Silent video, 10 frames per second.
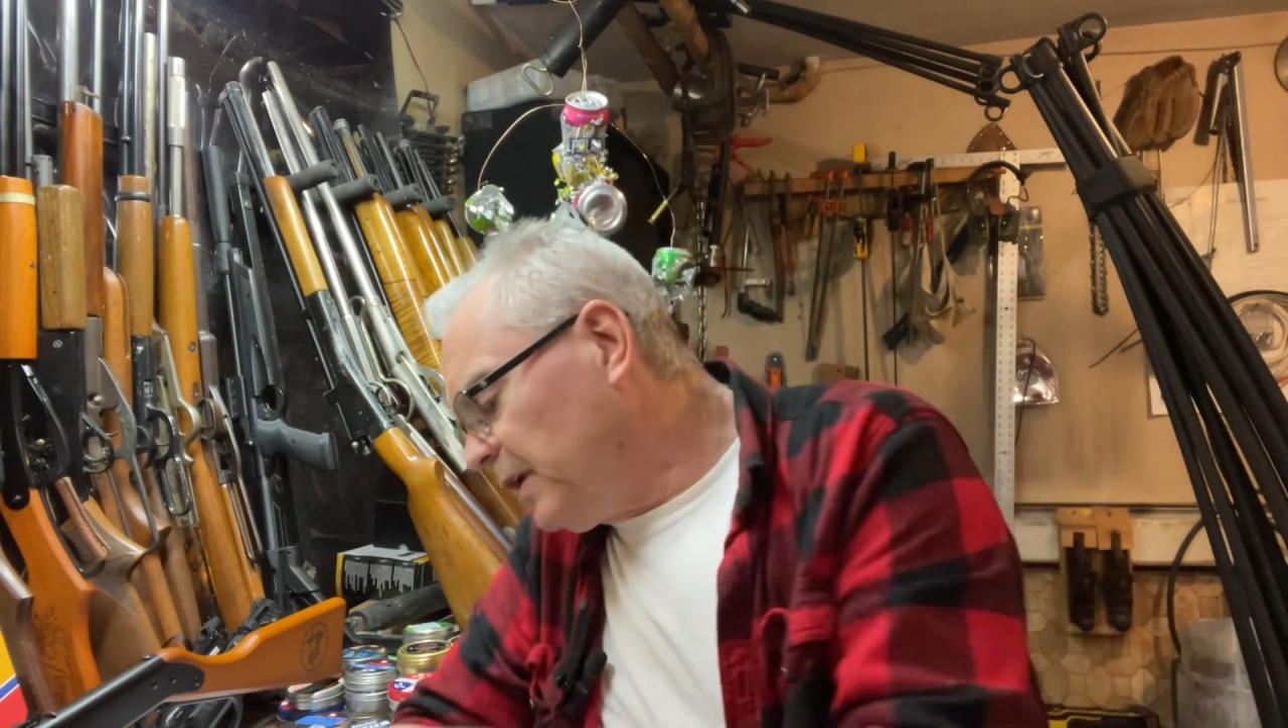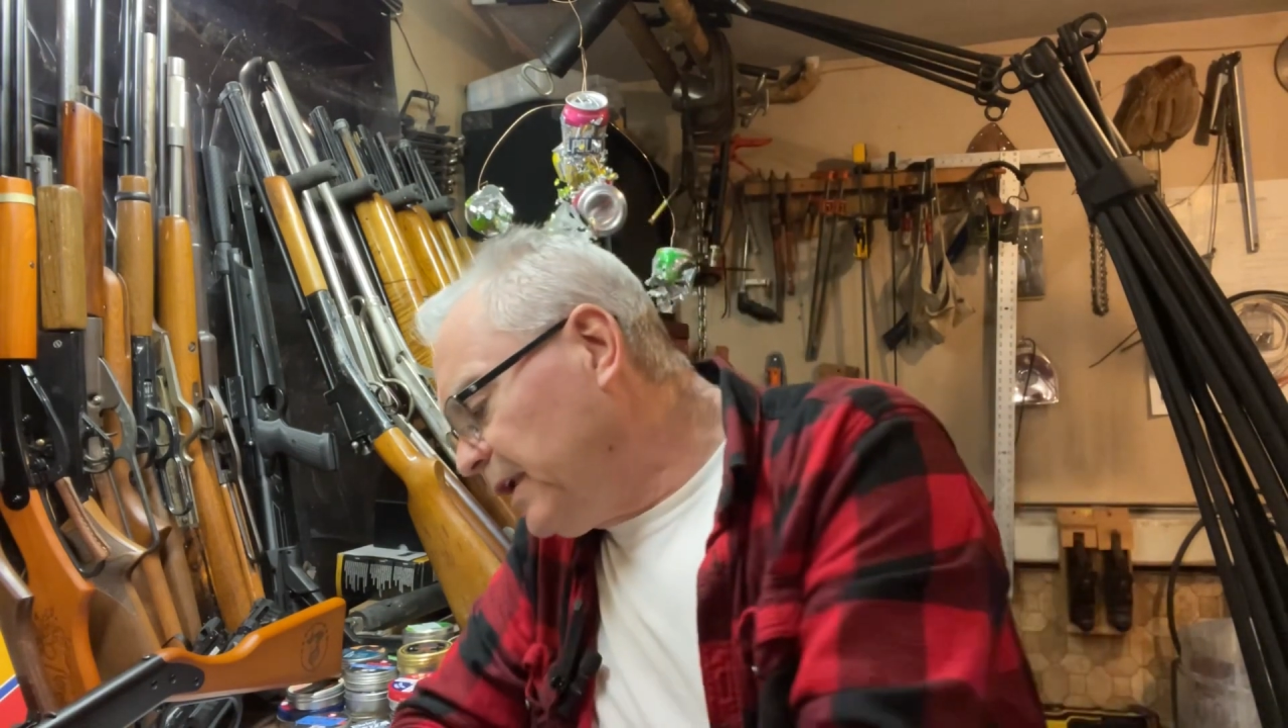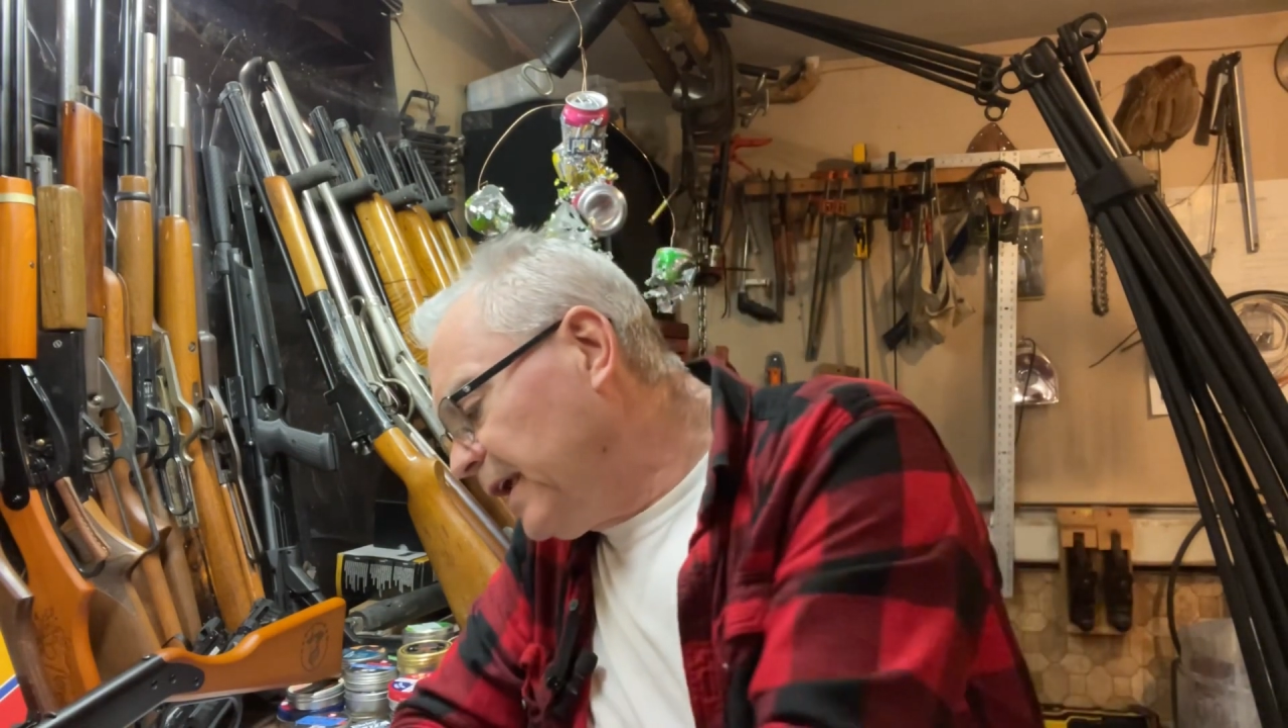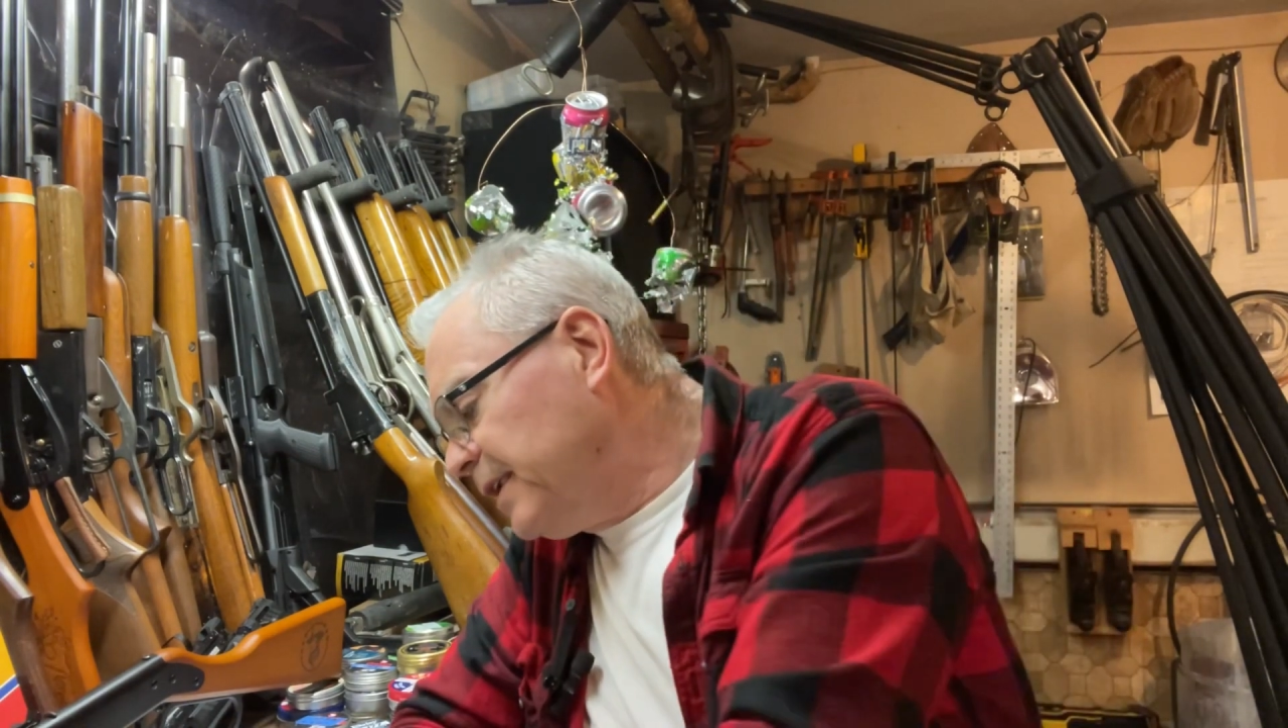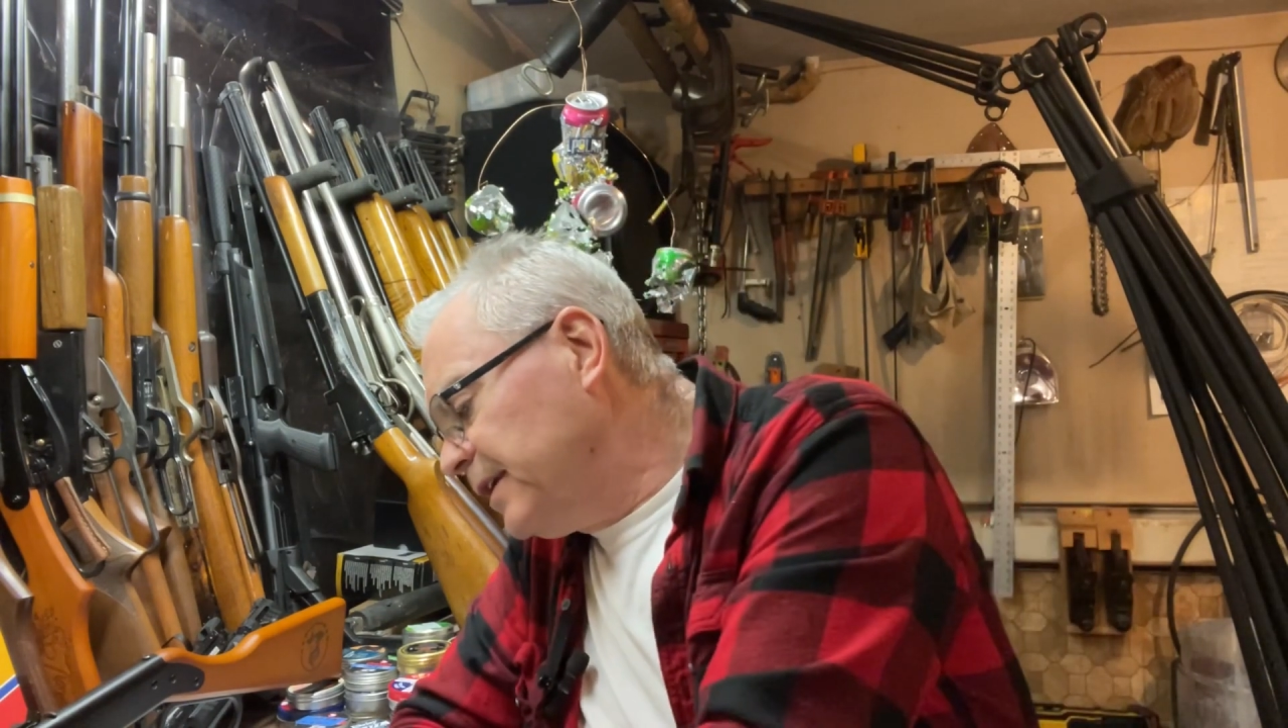
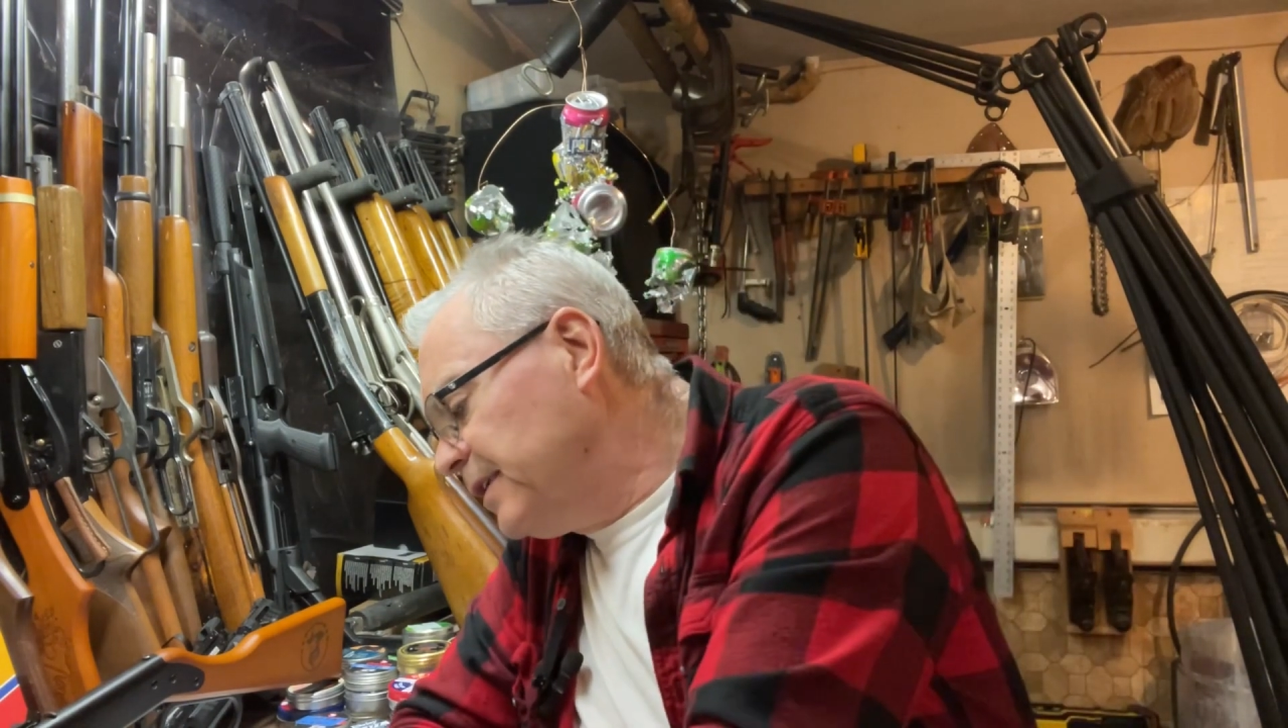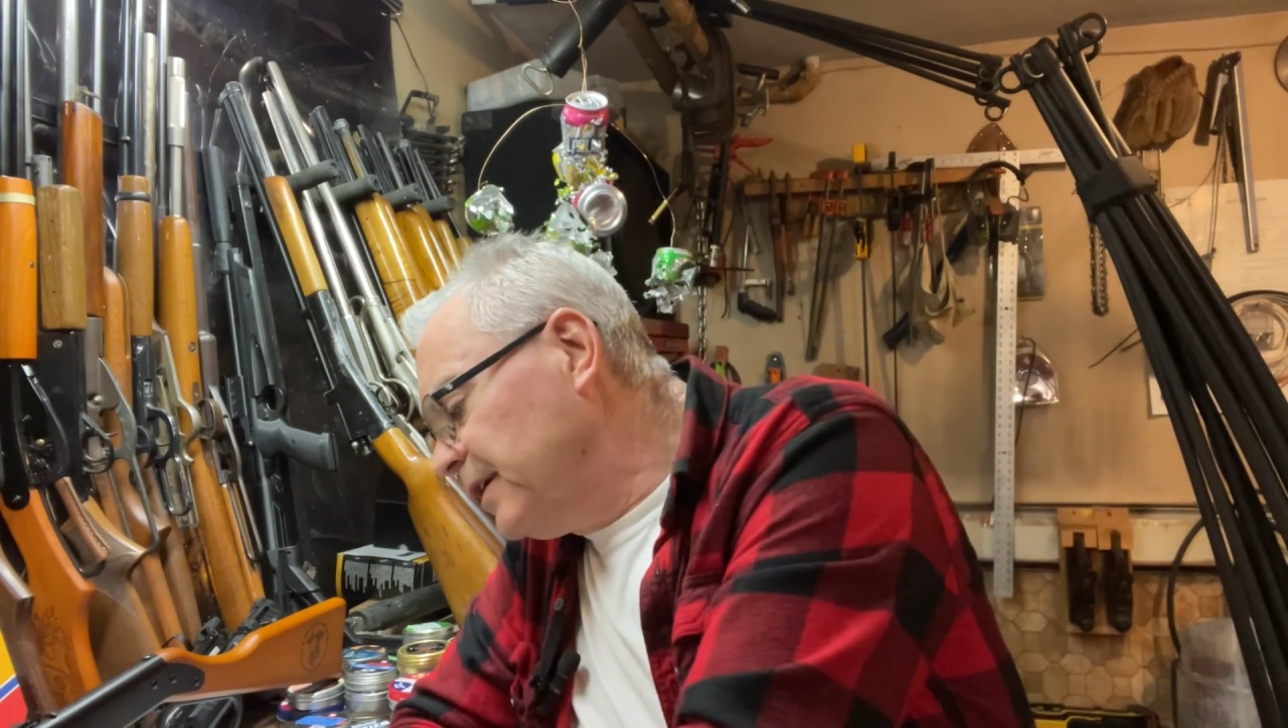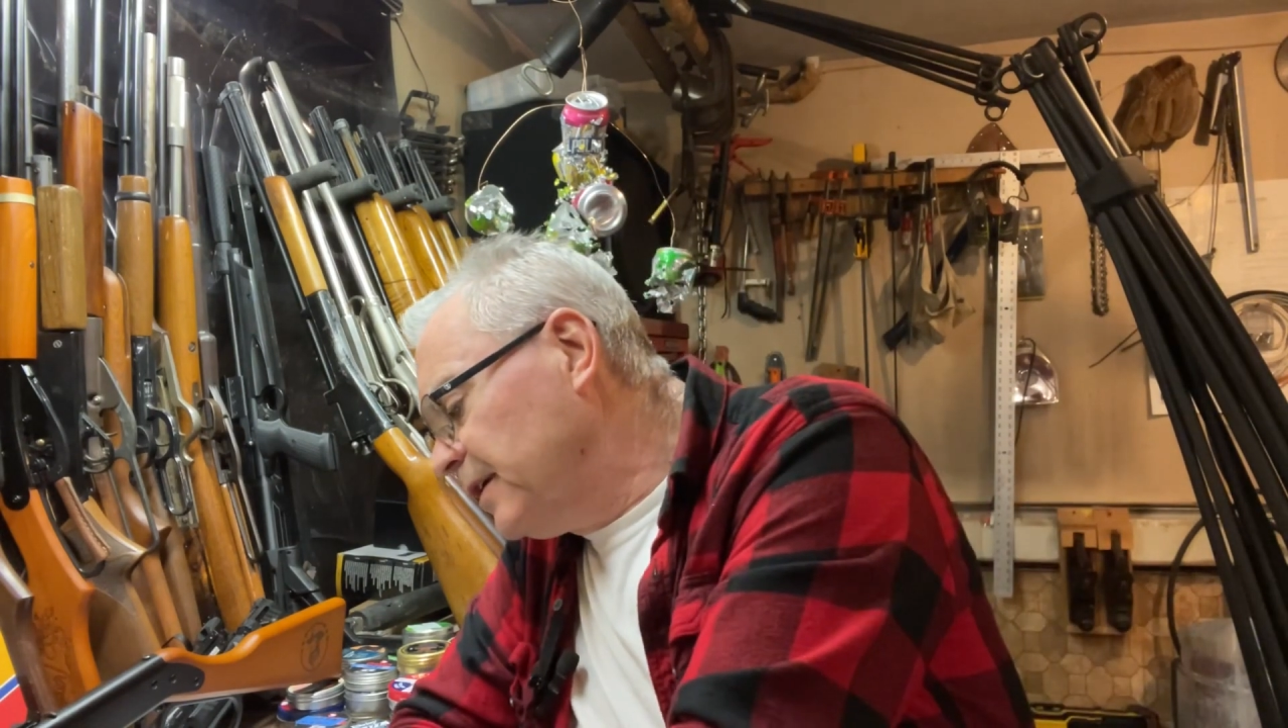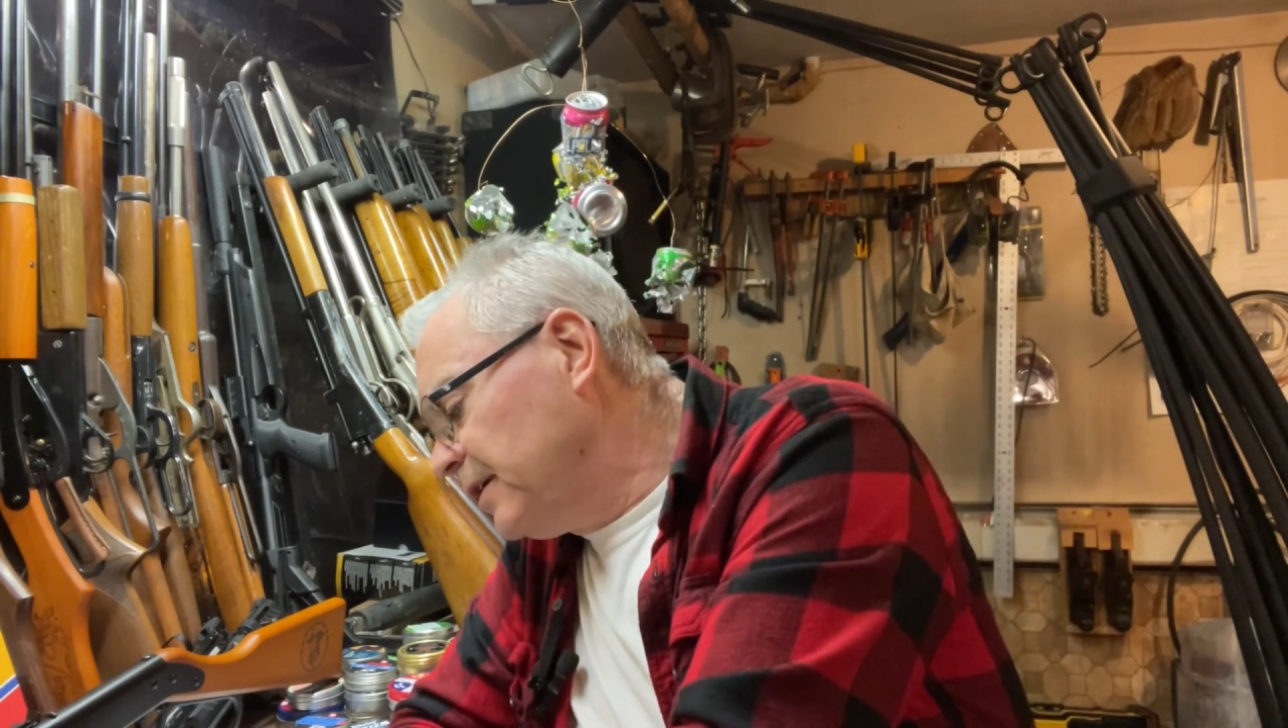and I did